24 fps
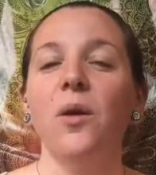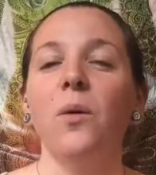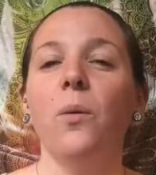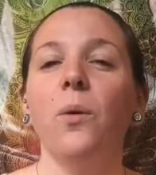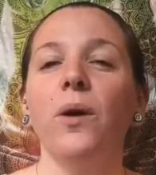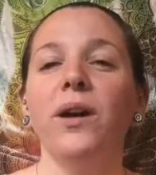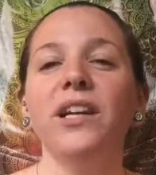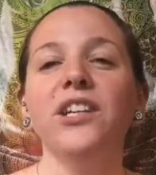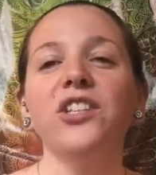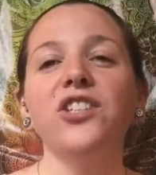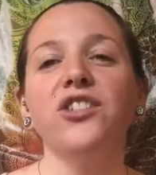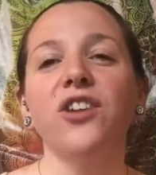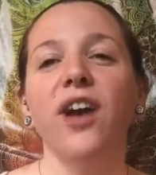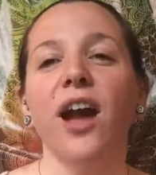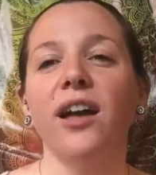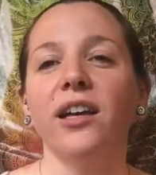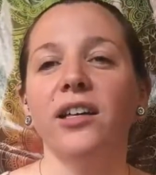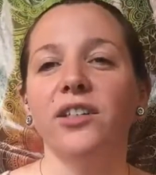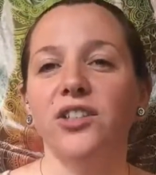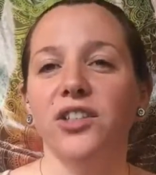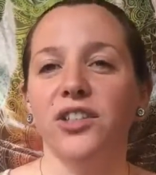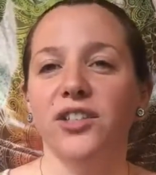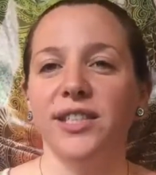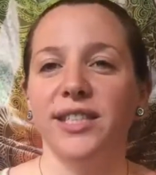One
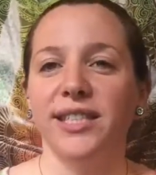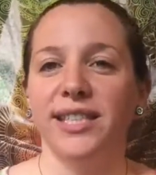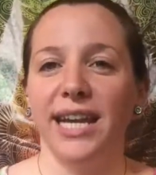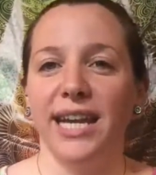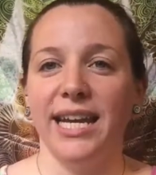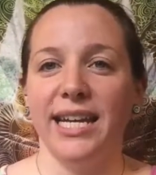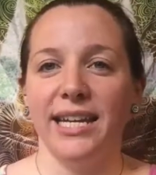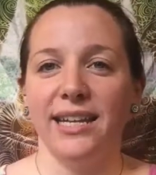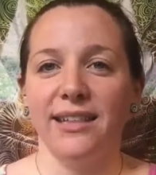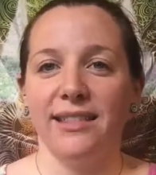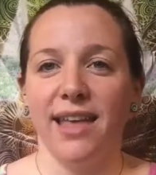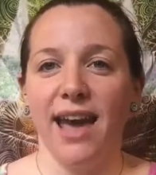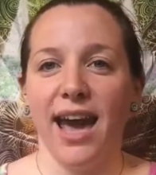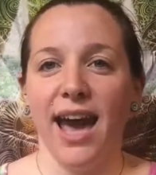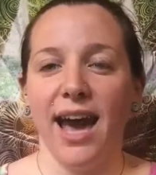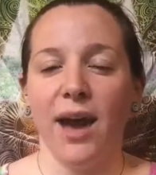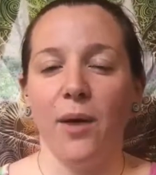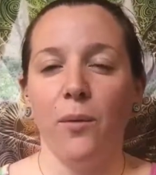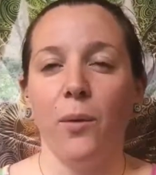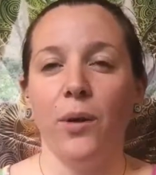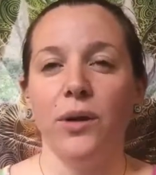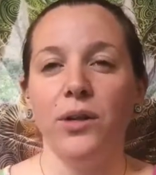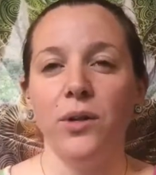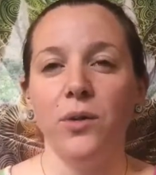astrologer stated
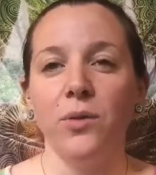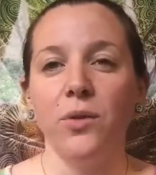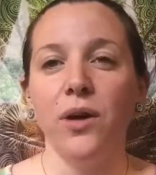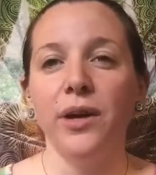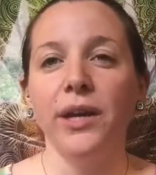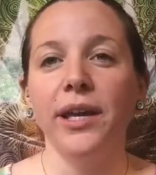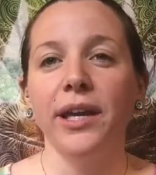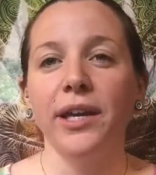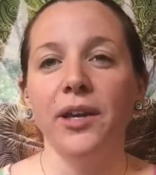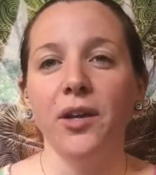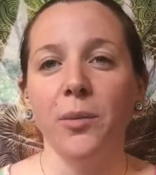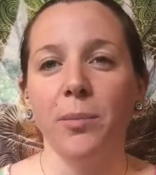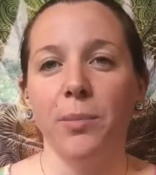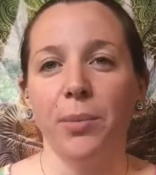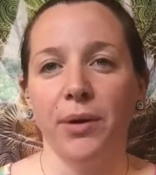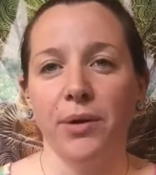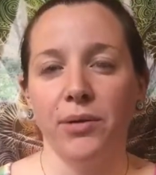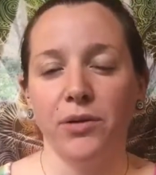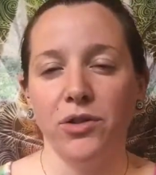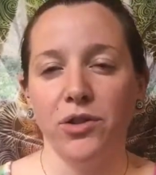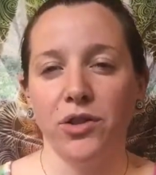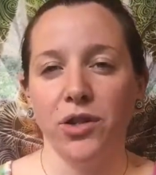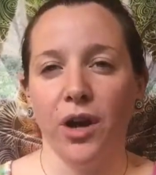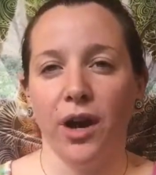that when you look at your
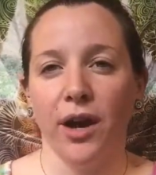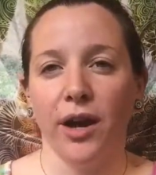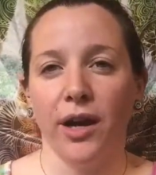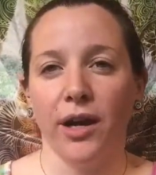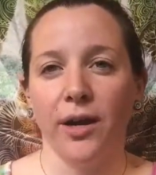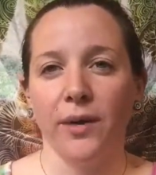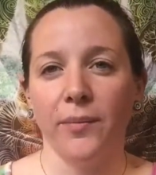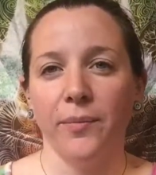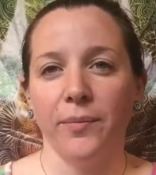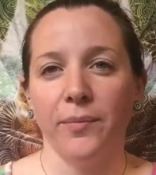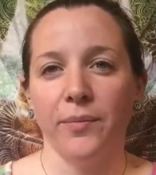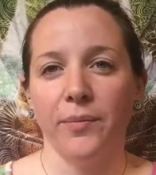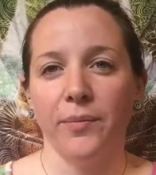birth chart,